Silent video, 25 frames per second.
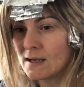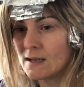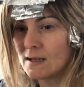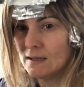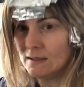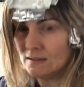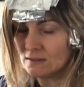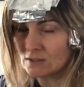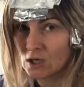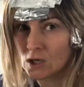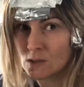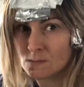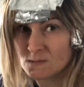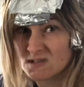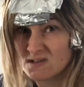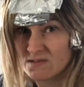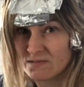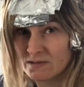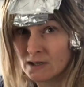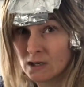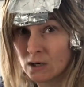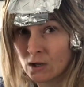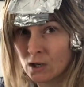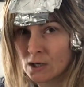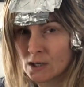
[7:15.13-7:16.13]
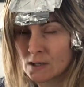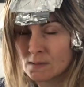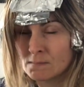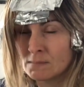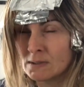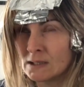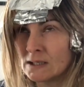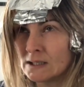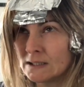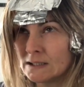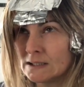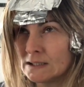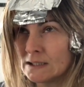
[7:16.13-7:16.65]
in terms of it like
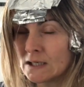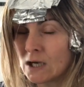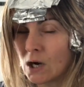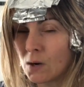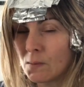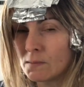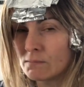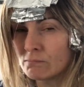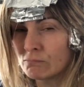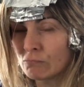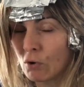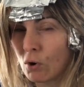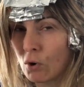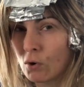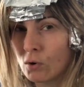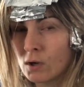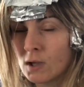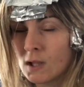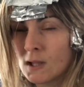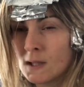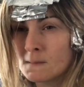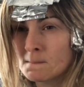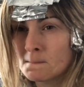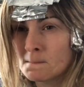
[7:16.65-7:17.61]
completely going wrong.